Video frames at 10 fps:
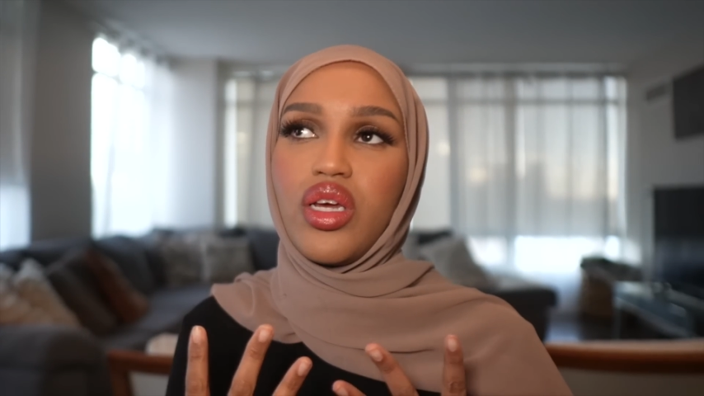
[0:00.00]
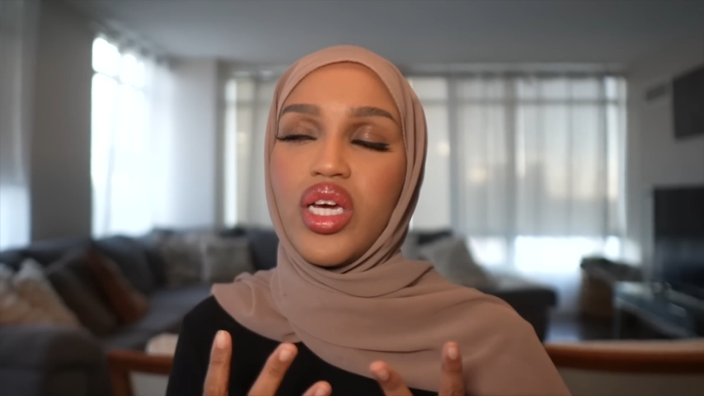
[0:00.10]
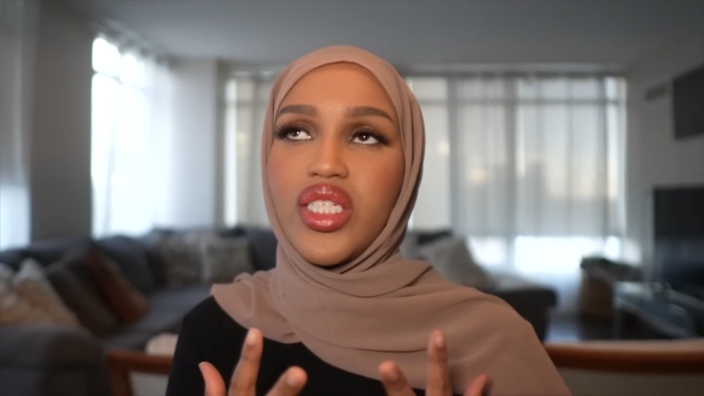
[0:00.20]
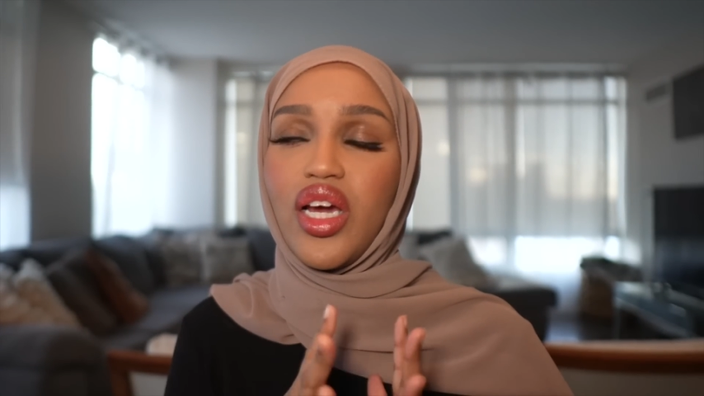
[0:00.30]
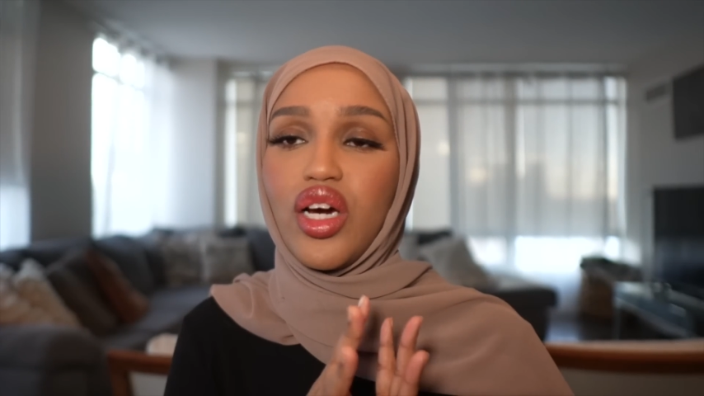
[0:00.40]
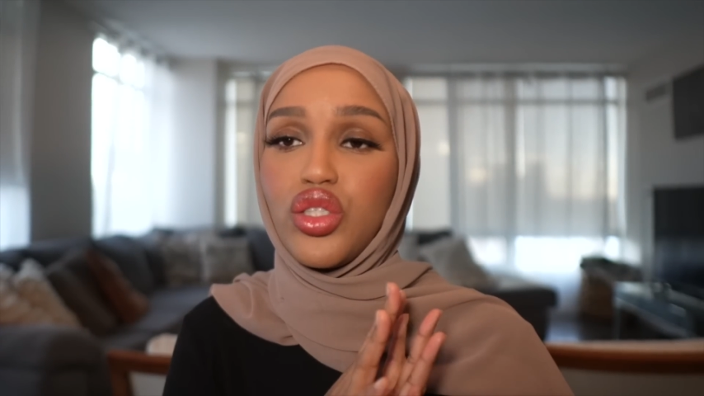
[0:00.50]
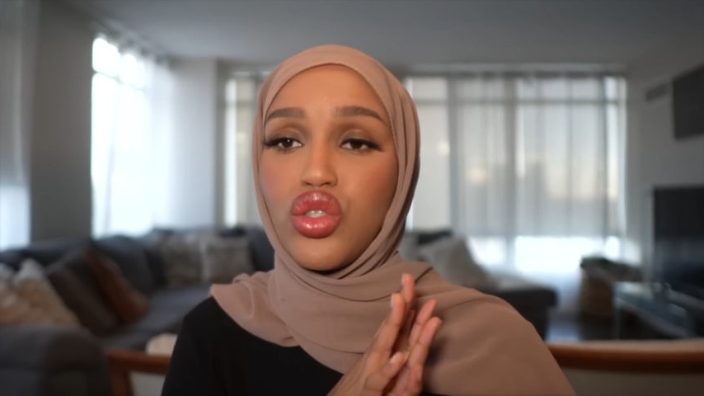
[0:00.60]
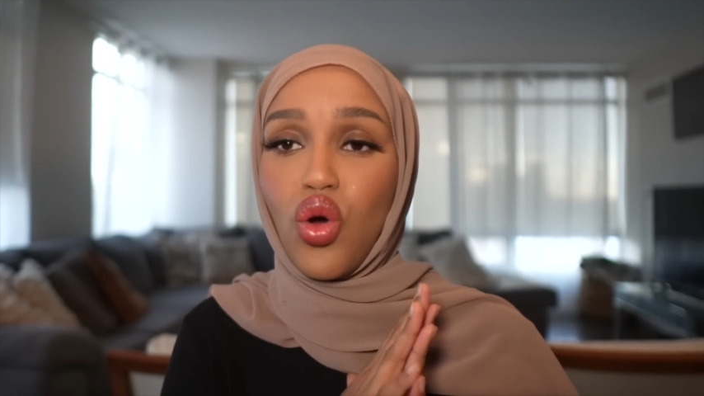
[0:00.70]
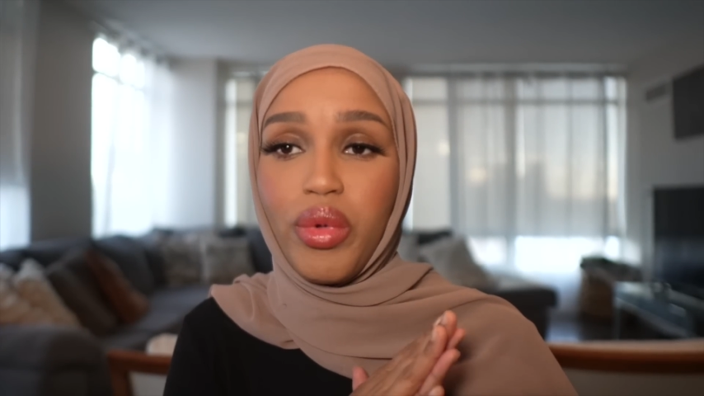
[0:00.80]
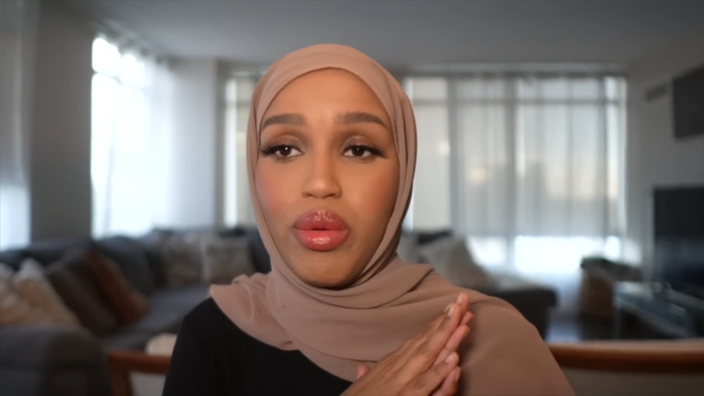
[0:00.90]
because I got
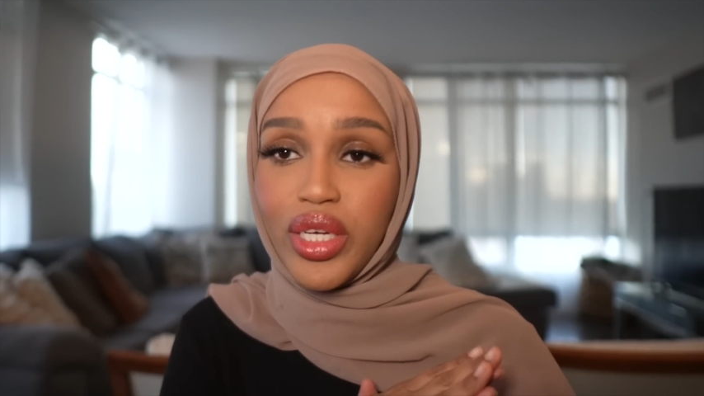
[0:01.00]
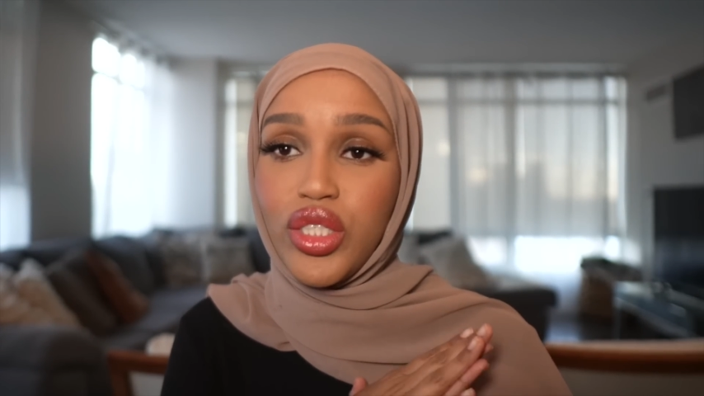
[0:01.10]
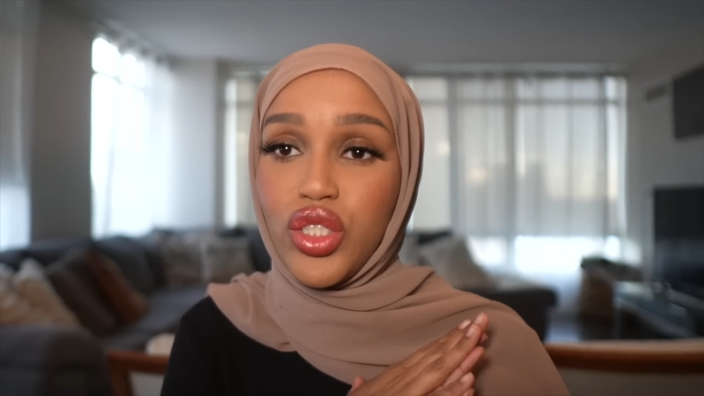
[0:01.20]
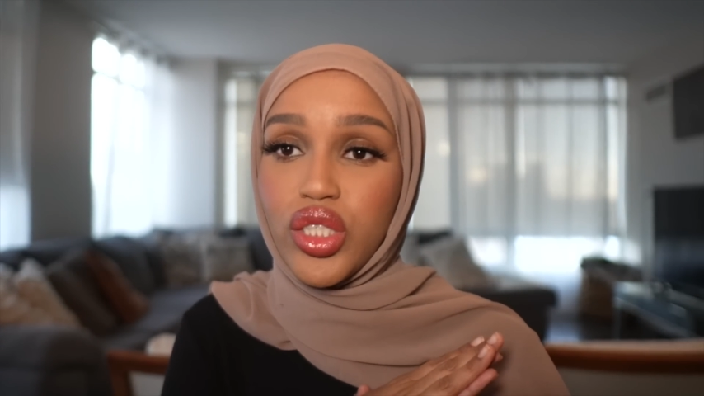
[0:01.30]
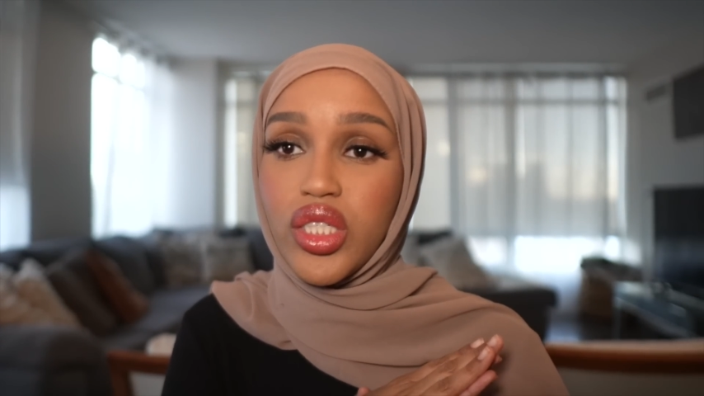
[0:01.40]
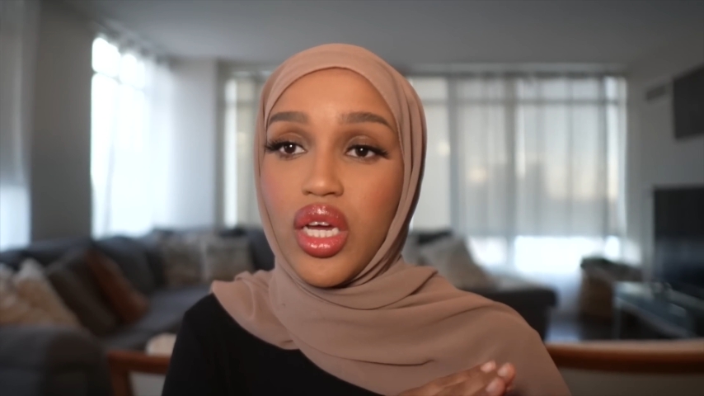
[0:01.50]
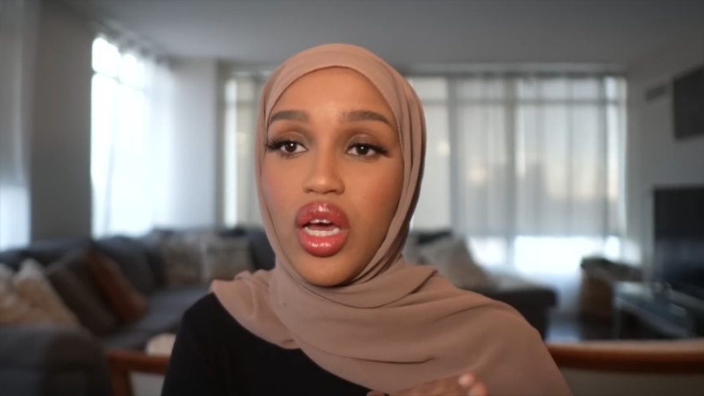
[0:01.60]
so many messages